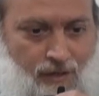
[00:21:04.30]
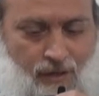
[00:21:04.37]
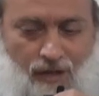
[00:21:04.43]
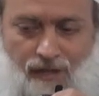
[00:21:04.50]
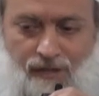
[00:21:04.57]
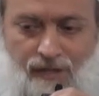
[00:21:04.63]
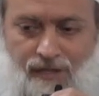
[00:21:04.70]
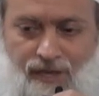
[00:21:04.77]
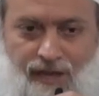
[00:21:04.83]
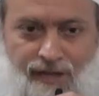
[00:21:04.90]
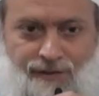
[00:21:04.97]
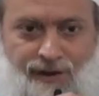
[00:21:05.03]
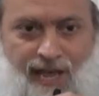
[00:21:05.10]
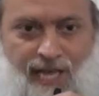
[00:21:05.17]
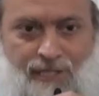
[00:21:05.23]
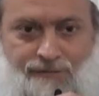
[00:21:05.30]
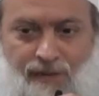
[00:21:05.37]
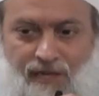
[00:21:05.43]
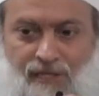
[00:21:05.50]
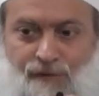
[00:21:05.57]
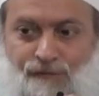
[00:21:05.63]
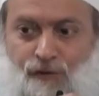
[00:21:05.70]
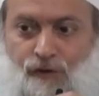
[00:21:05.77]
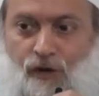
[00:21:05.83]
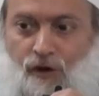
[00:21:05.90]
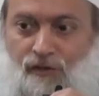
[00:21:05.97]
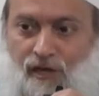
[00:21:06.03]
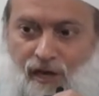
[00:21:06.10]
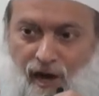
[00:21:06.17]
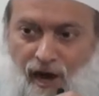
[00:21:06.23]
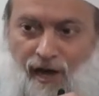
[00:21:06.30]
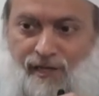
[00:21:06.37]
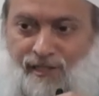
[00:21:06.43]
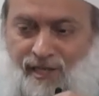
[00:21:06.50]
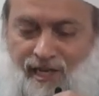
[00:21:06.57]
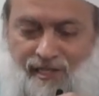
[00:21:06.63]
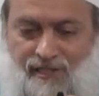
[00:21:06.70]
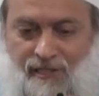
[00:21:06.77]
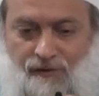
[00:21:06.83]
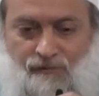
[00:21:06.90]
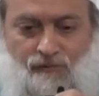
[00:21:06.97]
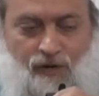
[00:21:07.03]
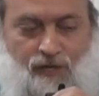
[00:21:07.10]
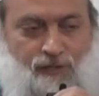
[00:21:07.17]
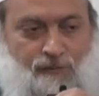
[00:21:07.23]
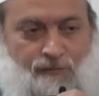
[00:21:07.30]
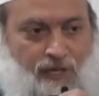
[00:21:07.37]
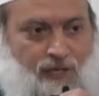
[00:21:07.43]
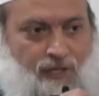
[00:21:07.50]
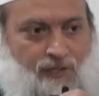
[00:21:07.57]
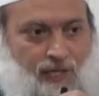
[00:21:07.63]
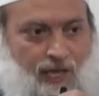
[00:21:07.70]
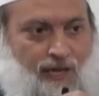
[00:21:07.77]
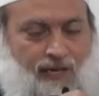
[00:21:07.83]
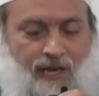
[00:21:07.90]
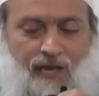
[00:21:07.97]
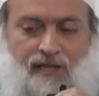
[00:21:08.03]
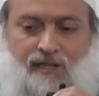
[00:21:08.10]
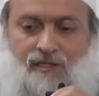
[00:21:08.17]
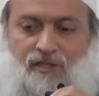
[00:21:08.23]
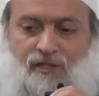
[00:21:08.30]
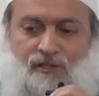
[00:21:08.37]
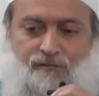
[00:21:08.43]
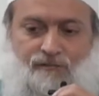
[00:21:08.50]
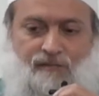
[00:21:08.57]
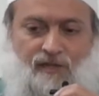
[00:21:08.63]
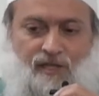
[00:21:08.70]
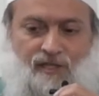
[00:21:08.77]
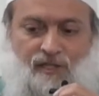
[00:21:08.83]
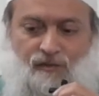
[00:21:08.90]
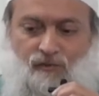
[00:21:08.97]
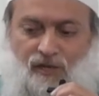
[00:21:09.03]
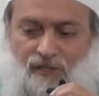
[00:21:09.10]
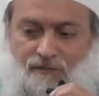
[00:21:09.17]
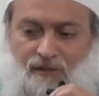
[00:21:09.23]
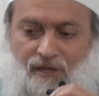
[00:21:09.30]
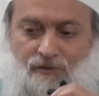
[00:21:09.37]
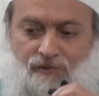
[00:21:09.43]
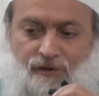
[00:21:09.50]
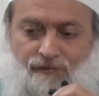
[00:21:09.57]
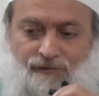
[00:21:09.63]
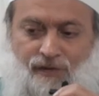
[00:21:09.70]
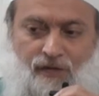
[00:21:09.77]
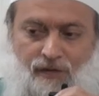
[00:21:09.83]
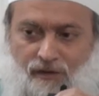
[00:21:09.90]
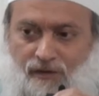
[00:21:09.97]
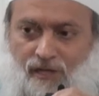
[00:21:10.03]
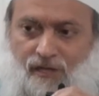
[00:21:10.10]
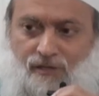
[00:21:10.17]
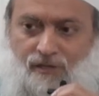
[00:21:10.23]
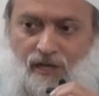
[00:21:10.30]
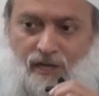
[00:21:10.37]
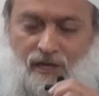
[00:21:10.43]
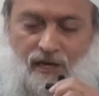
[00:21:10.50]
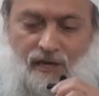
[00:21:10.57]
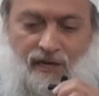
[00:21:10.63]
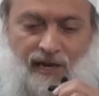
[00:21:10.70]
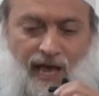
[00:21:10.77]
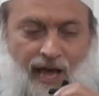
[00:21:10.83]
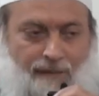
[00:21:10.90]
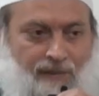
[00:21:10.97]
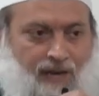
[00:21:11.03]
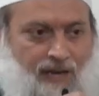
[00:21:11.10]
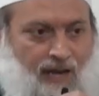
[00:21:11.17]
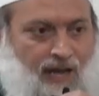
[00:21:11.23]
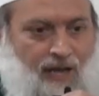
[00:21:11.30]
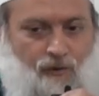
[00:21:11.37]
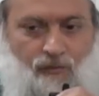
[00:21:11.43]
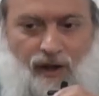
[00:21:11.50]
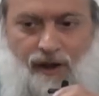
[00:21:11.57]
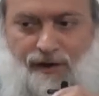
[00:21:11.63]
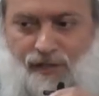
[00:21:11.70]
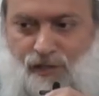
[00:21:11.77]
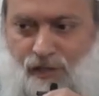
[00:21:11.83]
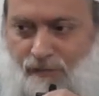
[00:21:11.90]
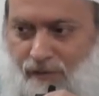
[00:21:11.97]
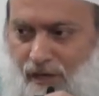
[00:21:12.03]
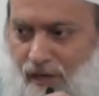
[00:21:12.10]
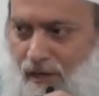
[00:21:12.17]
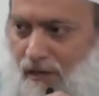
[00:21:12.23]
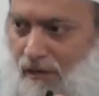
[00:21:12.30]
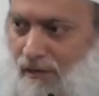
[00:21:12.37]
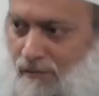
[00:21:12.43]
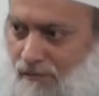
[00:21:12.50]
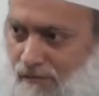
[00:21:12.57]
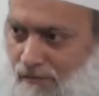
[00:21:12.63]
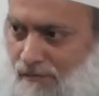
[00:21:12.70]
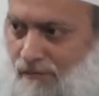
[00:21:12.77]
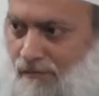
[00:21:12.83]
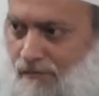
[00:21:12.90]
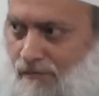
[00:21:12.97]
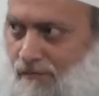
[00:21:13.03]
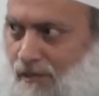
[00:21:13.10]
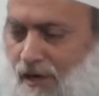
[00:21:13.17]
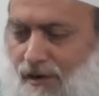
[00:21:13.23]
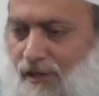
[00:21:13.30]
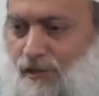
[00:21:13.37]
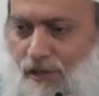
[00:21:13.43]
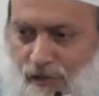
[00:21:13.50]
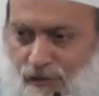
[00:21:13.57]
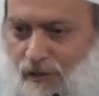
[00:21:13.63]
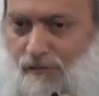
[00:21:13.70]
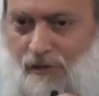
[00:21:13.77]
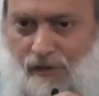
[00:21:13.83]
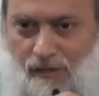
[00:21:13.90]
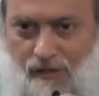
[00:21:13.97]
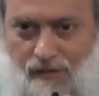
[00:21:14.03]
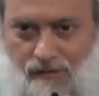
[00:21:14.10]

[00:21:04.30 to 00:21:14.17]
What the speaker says: And then the other aspect, if you know the context of what's being said, this is what's being revealed in La Makkah. Where is Jibreel? There is no Jibreel.